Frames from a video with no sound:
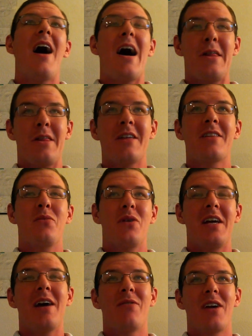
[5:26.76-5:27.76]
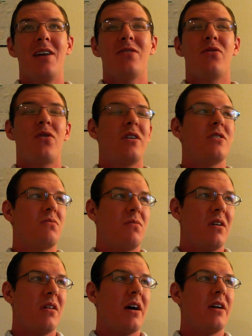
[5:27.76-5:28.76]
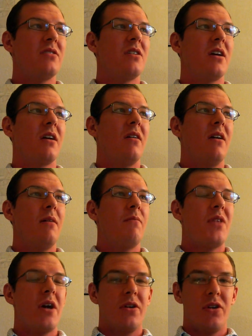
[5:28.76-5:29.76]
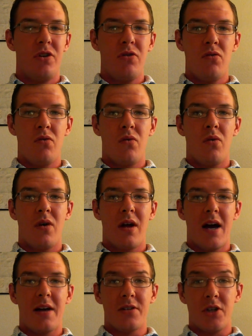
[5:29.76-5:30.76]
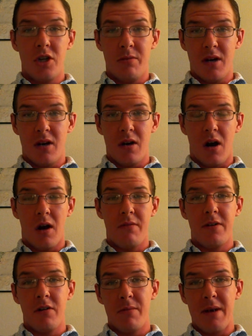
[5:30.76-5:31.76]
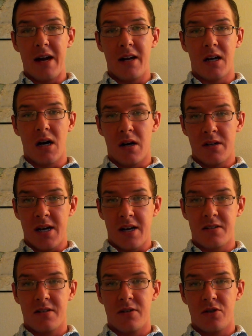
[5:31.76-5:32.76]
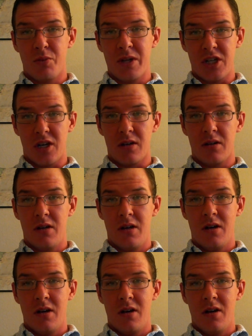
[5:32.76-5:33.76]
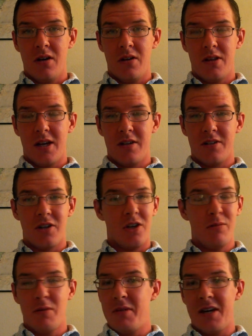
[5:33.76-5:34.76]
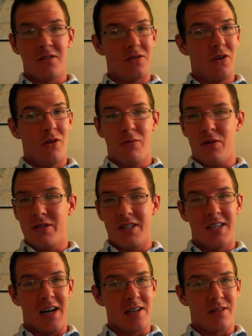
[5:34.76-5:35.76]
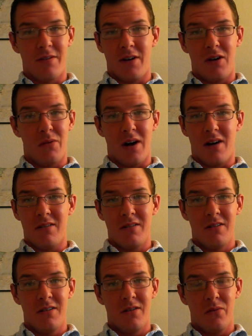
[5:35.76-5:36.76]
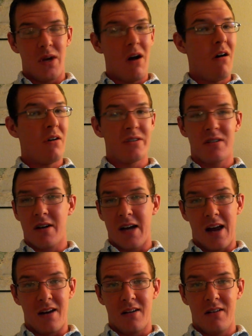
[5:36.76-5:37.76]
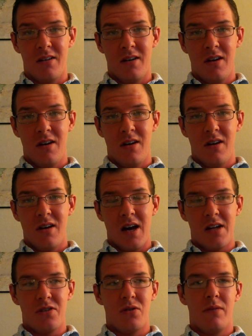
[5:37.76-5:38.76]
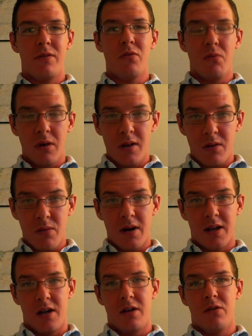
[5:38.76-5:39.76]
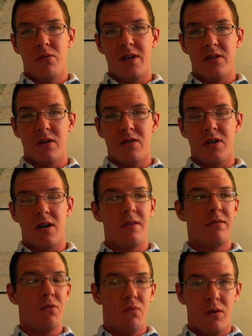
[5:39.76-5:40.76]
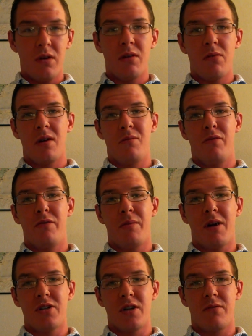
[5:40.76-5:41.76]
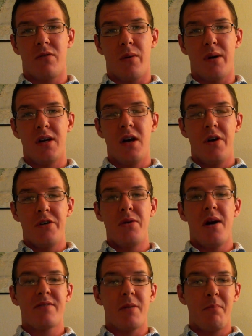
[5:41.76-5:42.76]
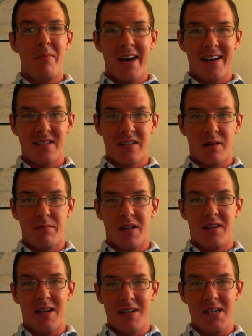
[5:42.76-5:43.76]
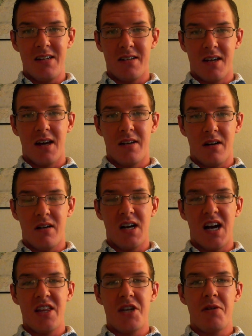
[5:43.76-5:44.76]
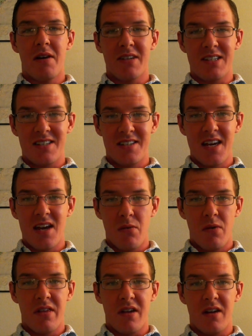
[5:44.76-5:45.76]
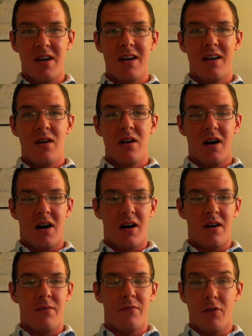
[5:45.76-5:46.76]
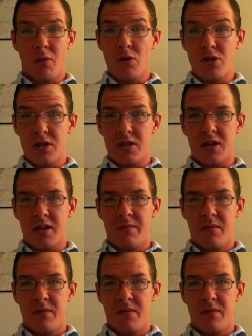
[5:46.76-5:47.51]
I think that what he advocates for is realizing that you as a human are very bad at context switching. That is, human beings don't multitask very well. We all suck at it. And so if you really want to get your research done, if you really want to move the project forward, you have to pick something that needs to get done, and then you have to stay with it ferociously.